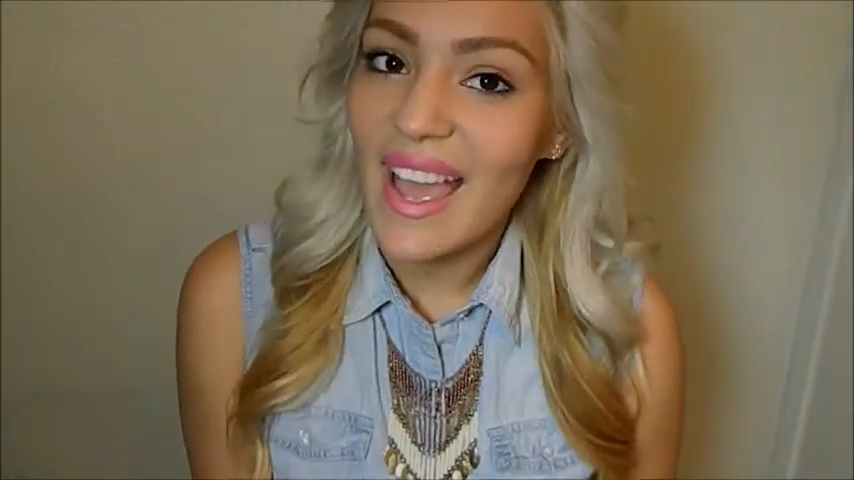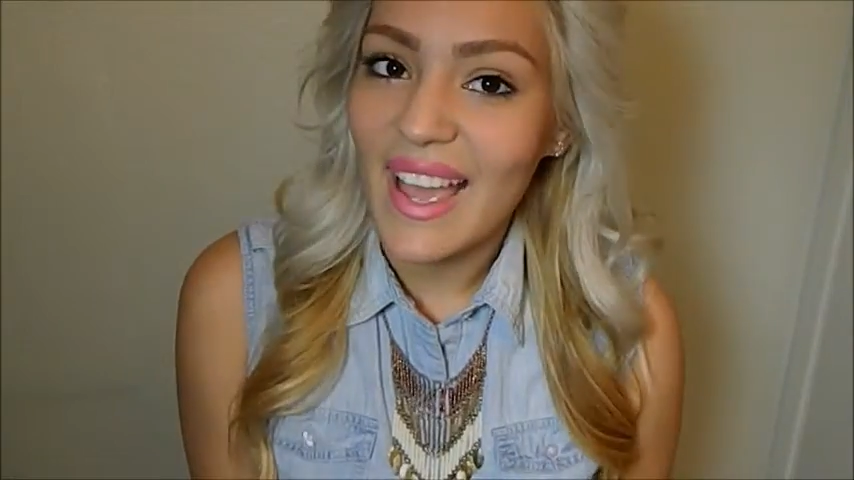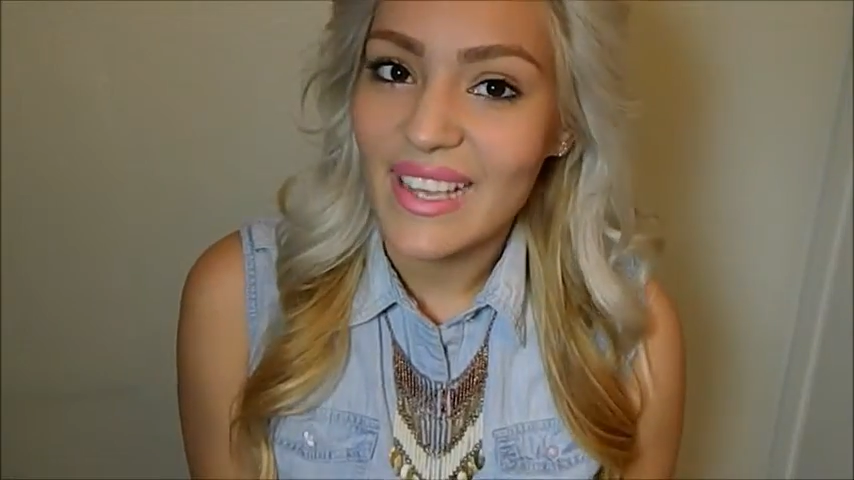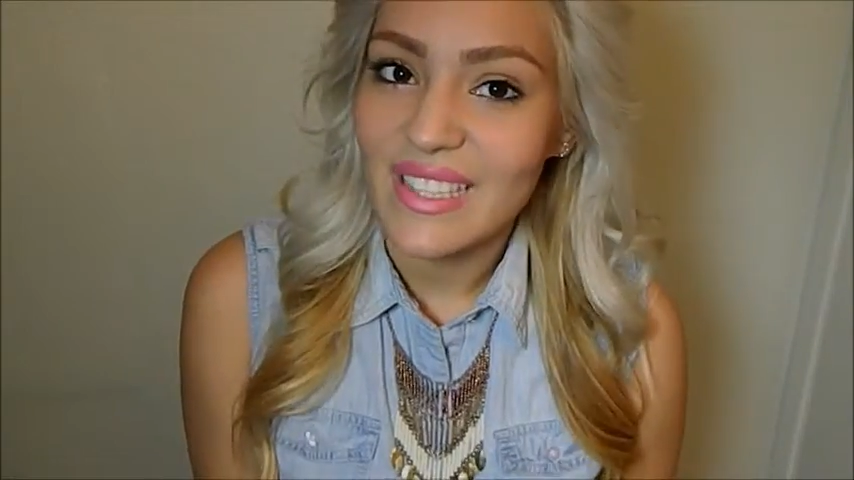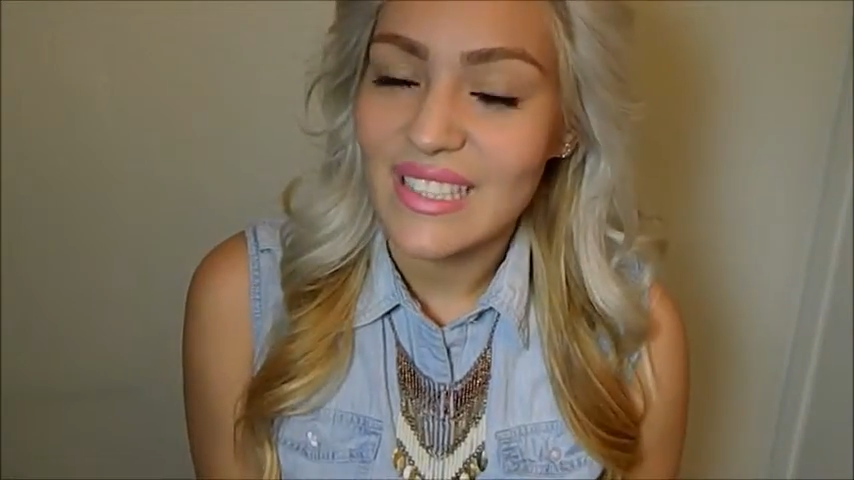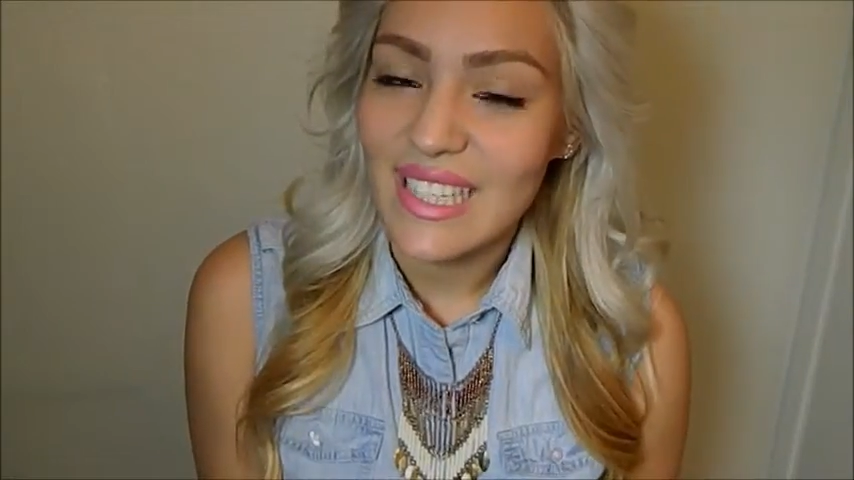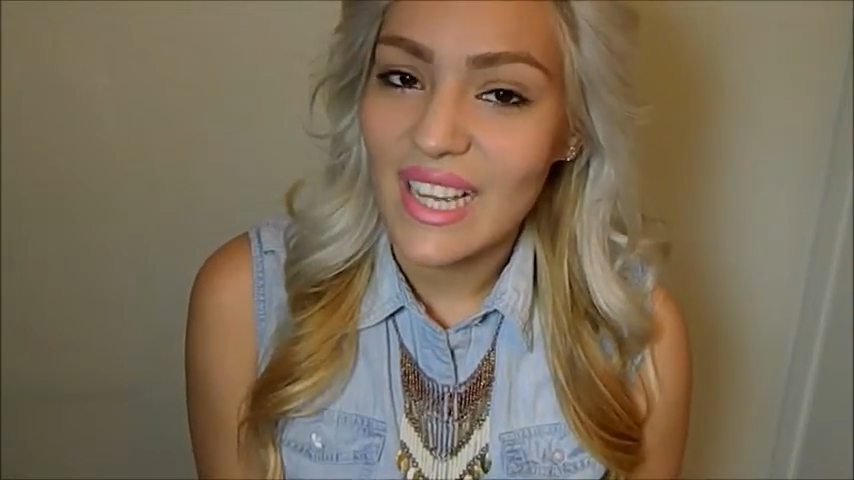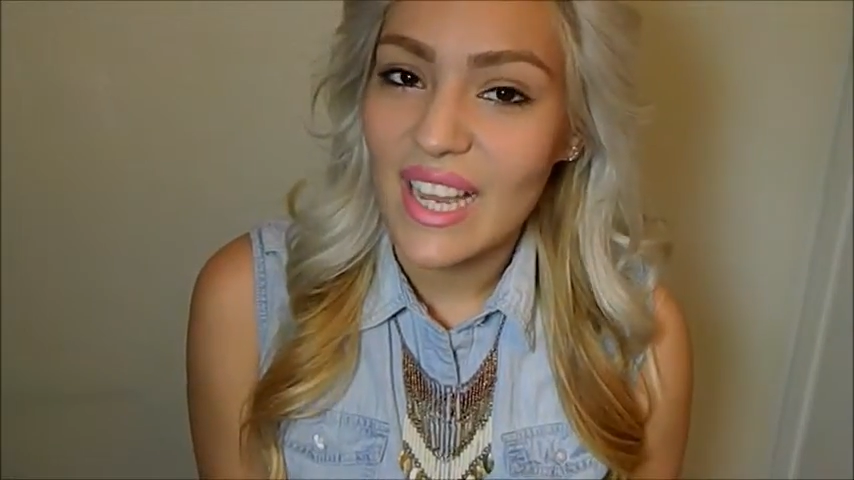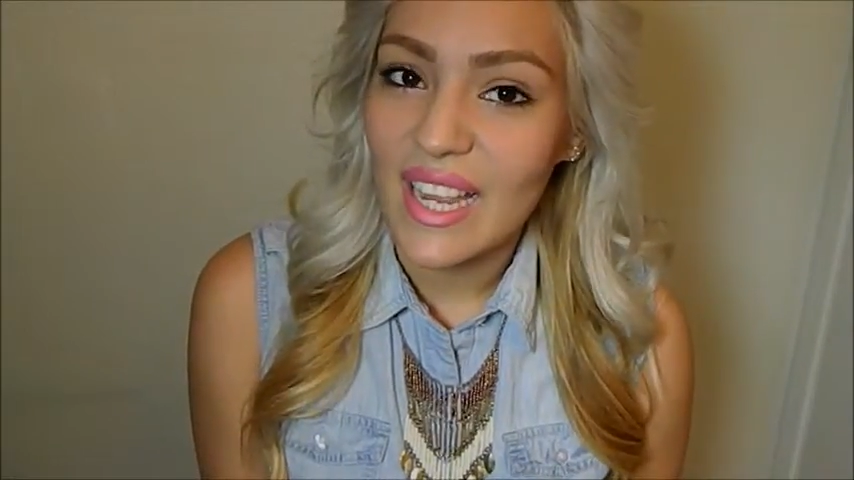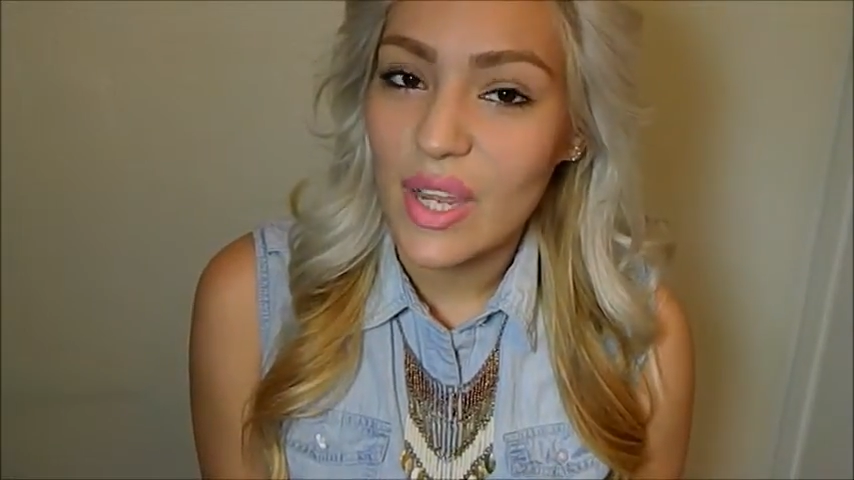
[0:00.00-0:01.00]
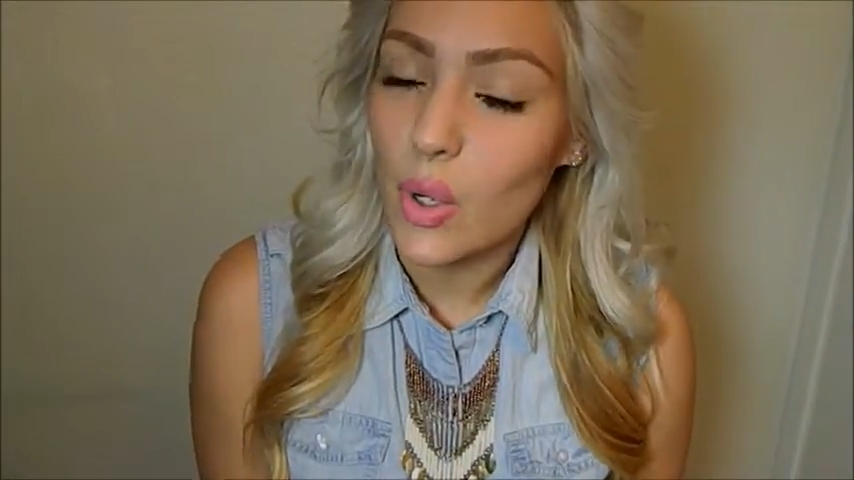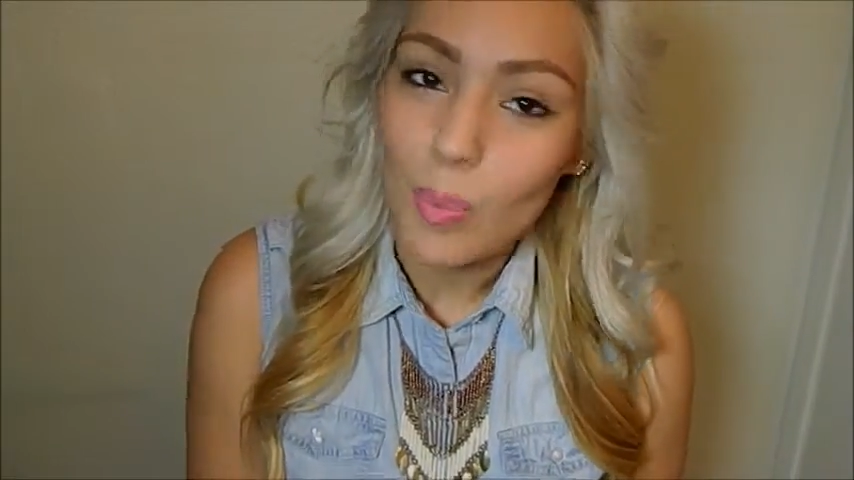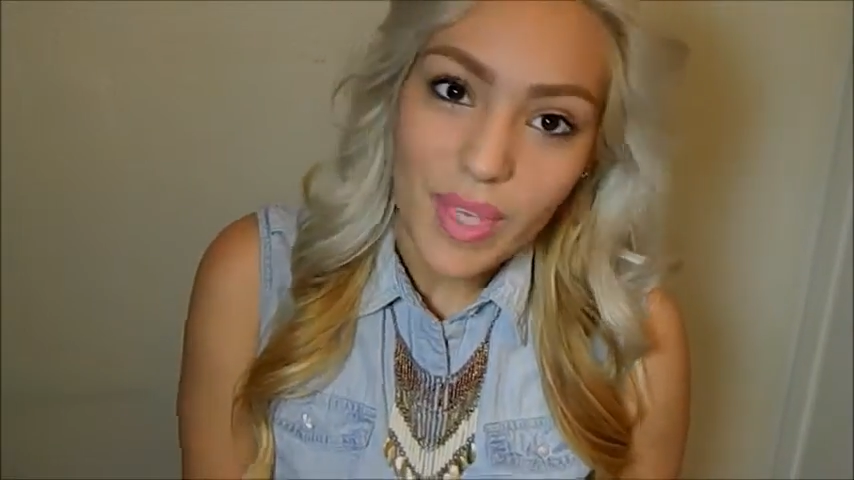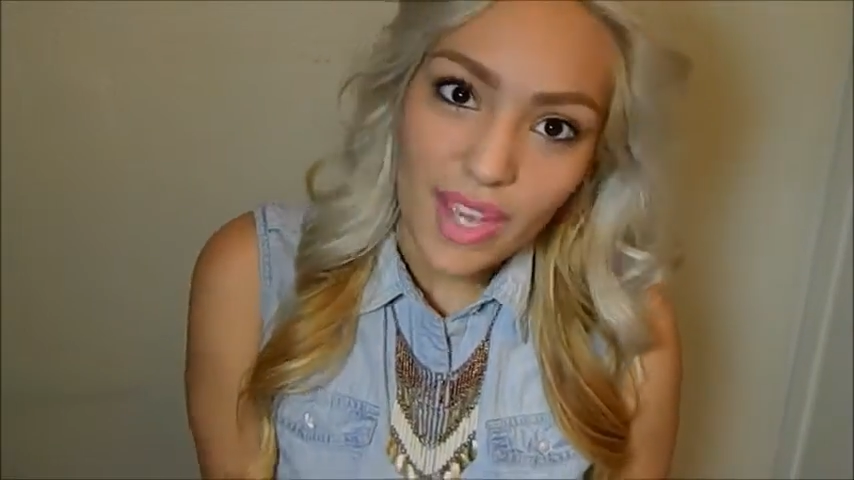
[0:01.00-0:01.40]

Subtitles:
And I hope you